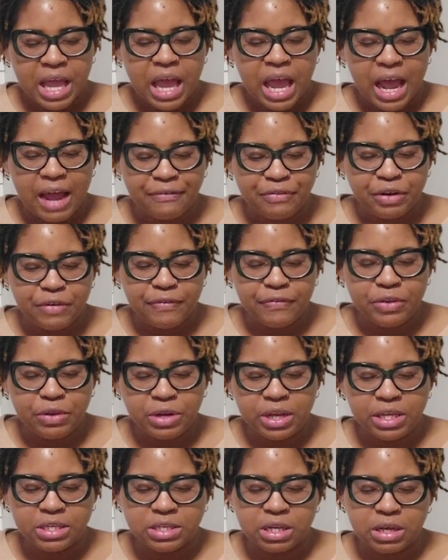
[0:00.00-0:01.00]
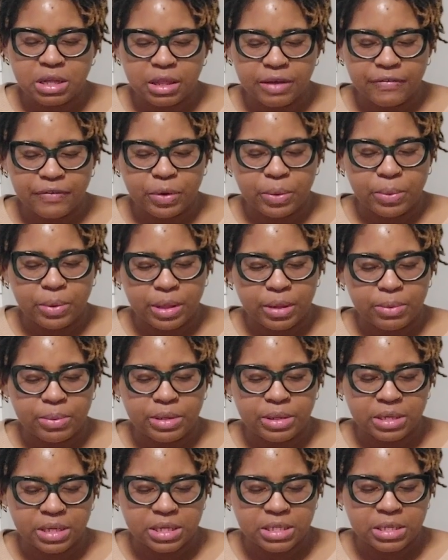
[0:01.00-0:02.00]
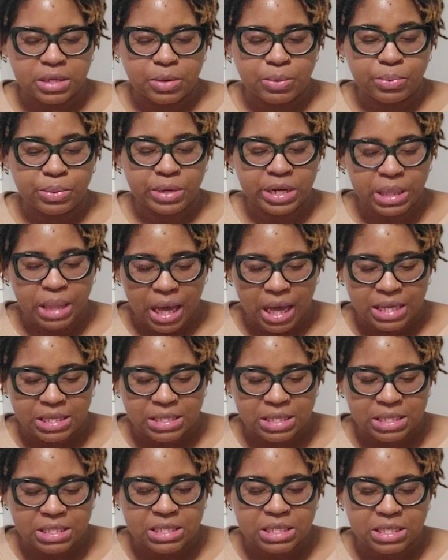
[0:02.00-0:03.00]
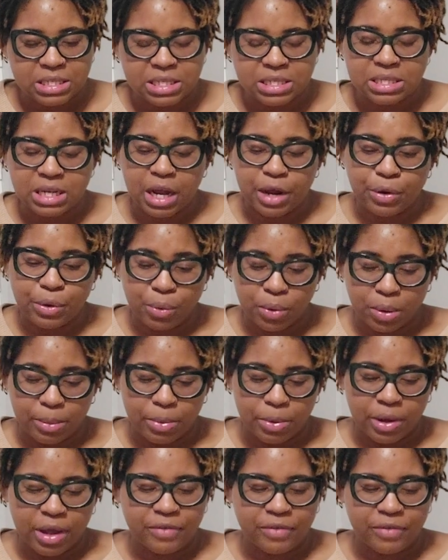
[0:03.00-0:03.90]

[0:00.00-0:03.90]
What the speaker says: After a few days on Clifford, Willow realizes this is not normal.